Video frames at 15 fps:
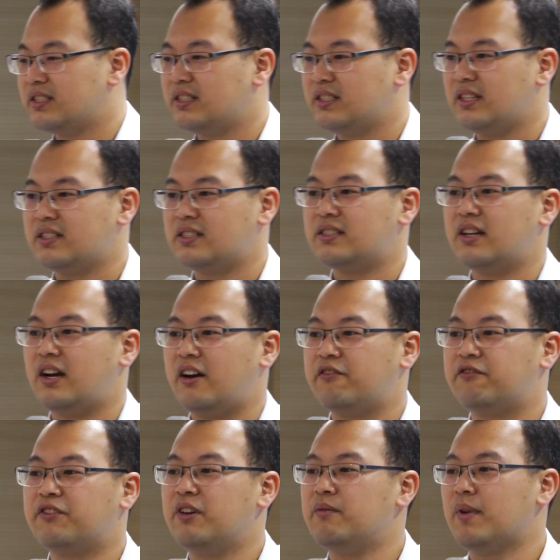this
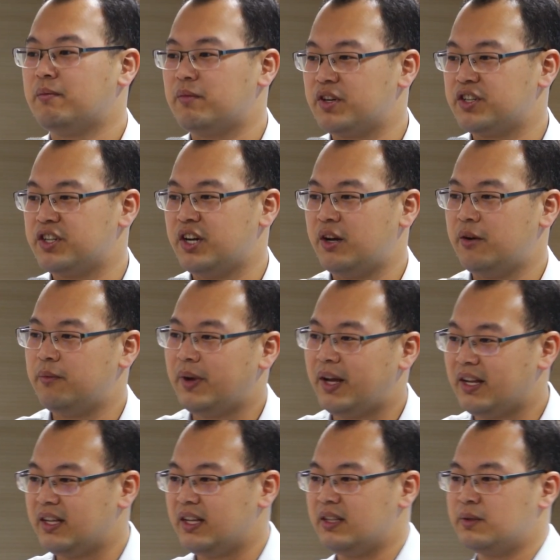free membership,
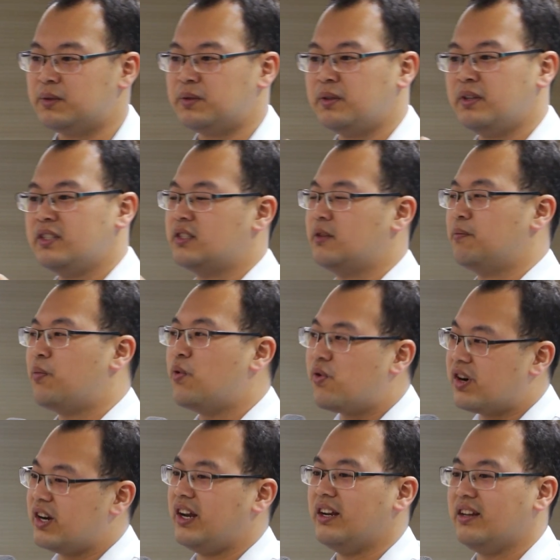and it's
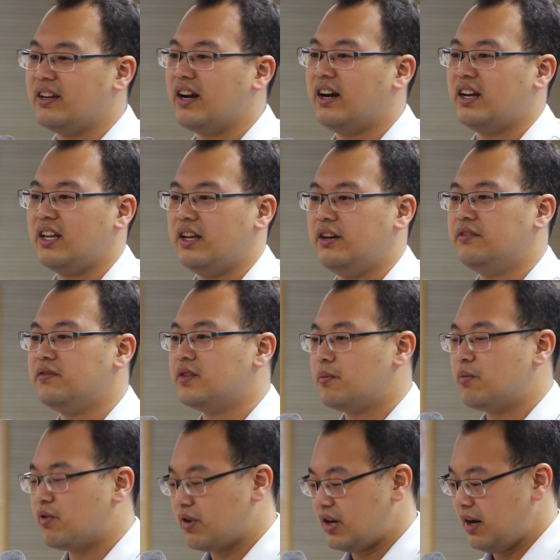supported
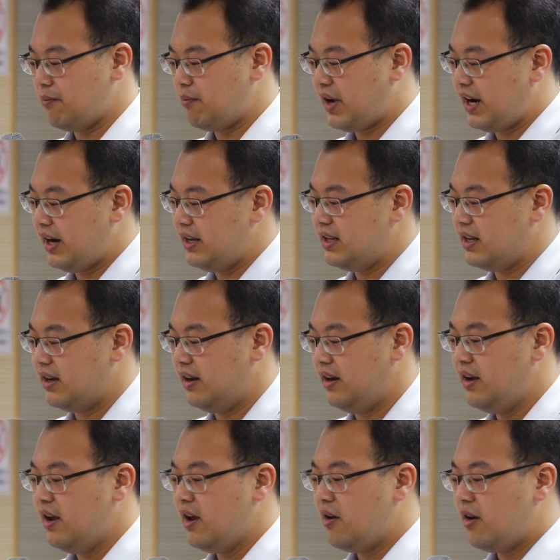by the
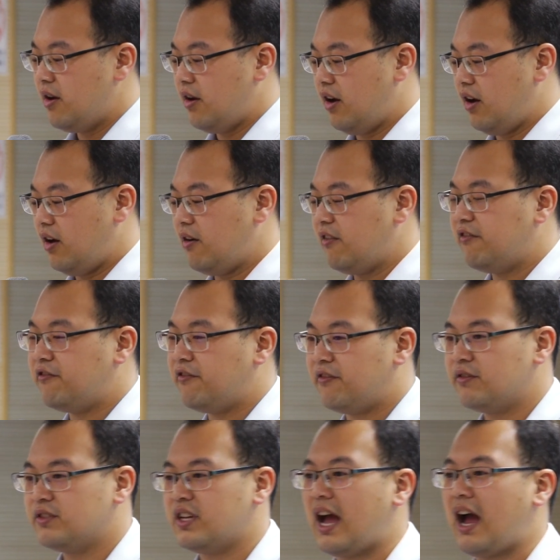
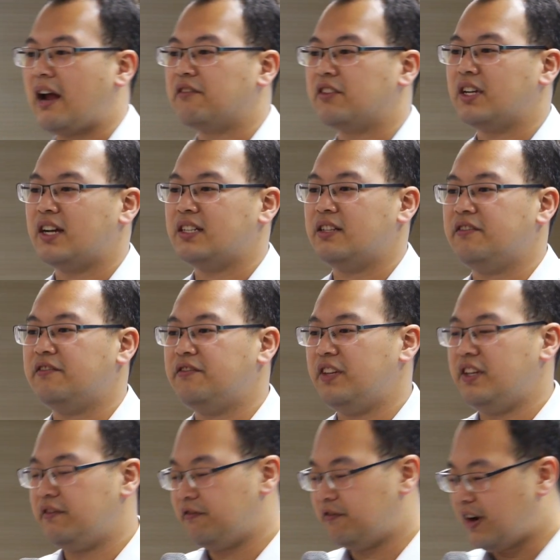advertising
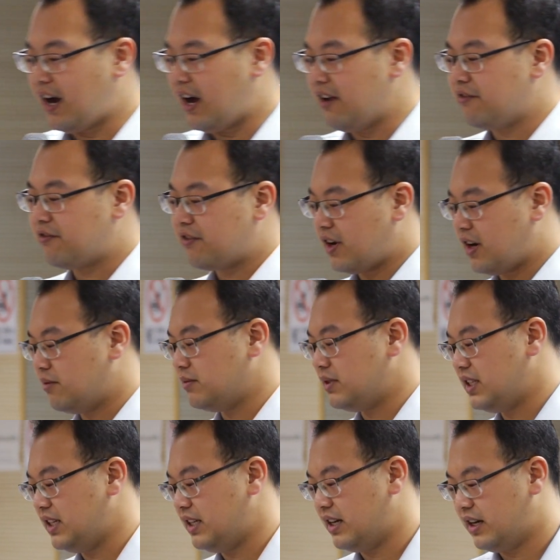fee phi from
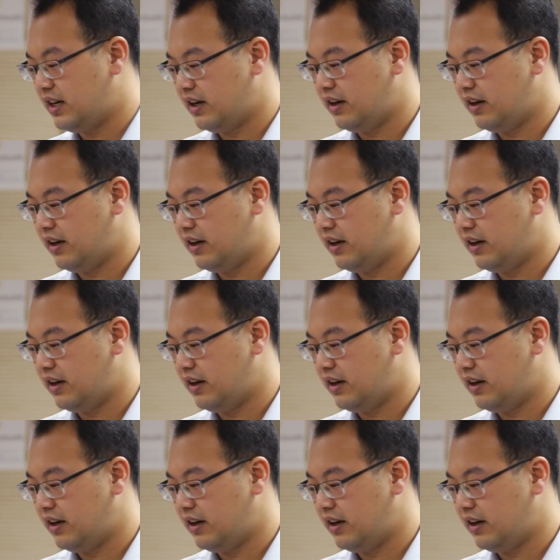the